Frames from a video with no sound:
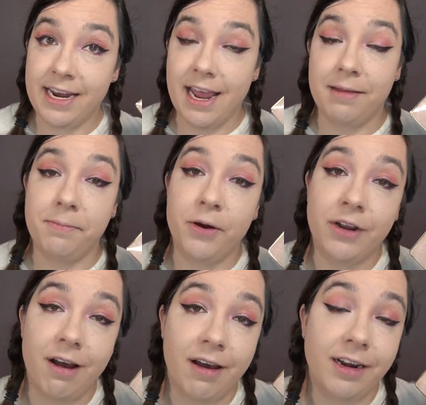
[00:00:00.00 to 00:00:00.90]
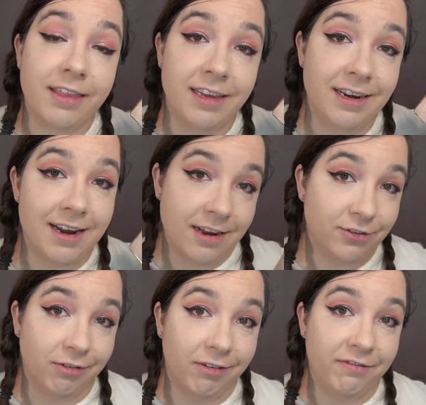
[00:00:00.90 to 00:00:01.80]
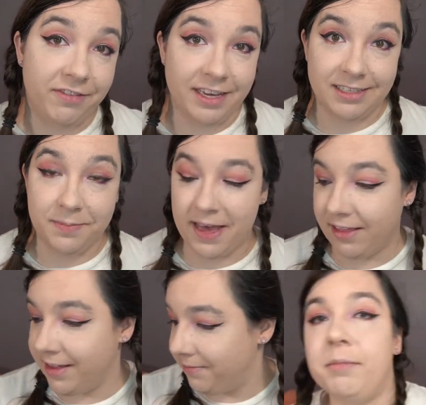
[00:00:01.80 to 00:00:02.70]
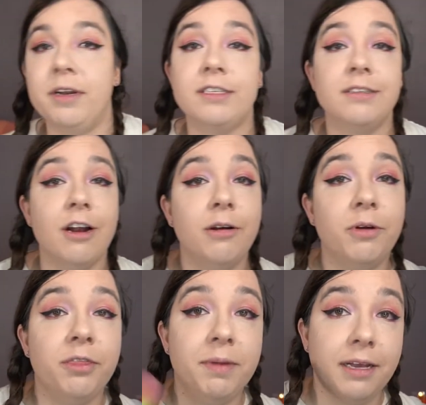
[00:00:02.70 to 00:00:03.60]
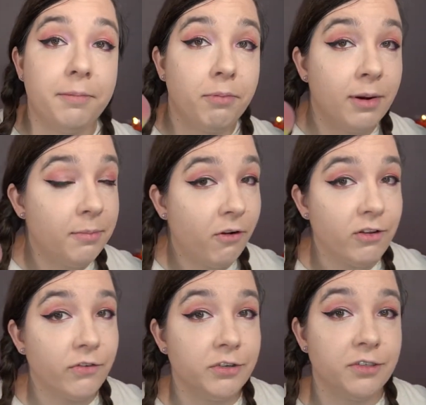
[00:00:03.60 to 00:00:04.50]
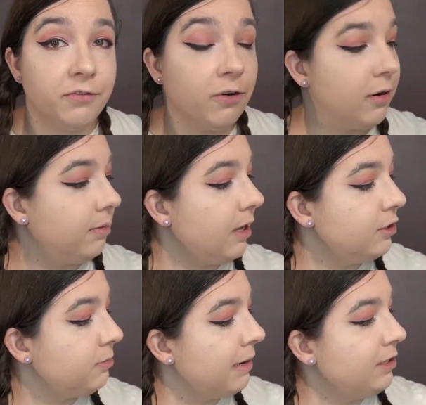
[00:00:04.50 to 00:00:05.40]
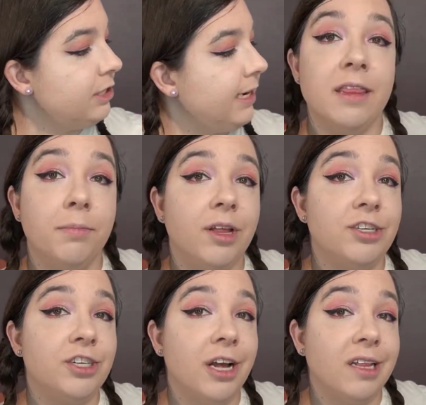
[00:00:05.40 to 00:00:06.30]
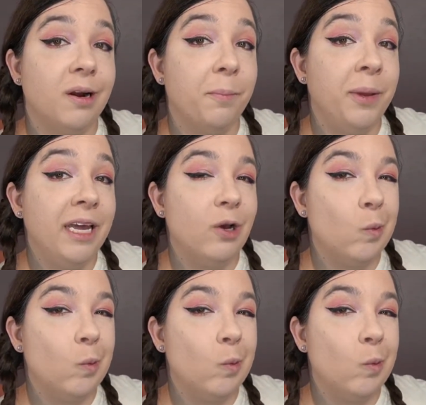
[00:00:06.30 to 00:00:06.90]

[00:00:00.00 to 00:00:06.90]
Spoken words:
and put on the Natural Face Palette. to start with my Primrose for Sephora blush brush in the blush color Pink